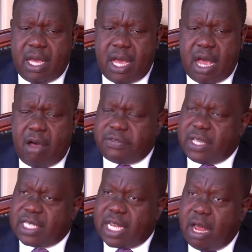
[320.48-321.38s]
Our
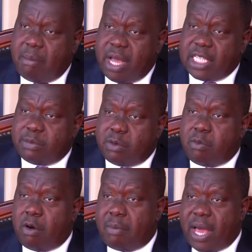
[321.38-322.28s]
officers are now much more
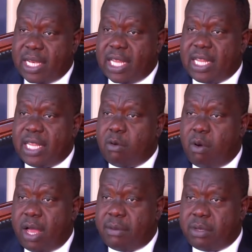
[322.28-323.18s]
mobile than they
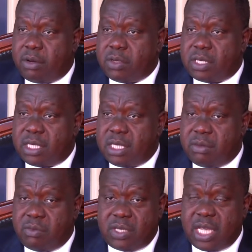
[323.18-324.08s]
were, because
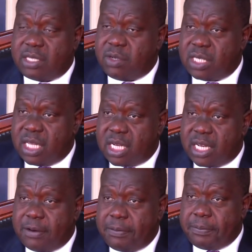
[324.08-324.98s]
just
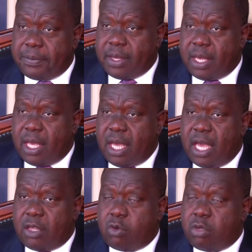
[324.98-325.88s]
recently
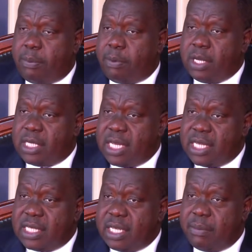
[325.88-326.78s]
Through the police
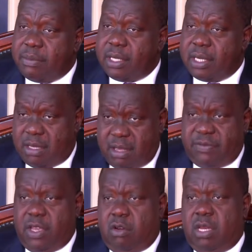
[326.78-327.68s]
leasing, I mean, the
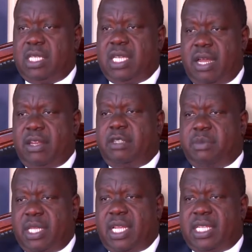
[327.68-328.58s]
vehicle leasing
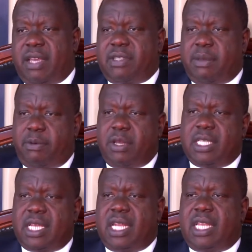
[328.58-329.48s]
arrangement that serves the
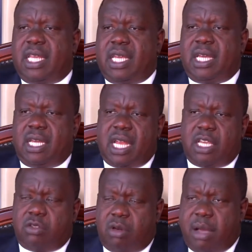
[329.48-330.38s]
police and the
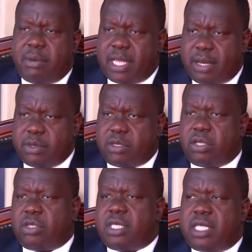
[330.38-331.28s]
National Government
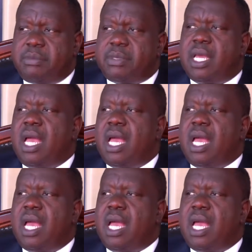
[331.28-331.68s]
Administration teams,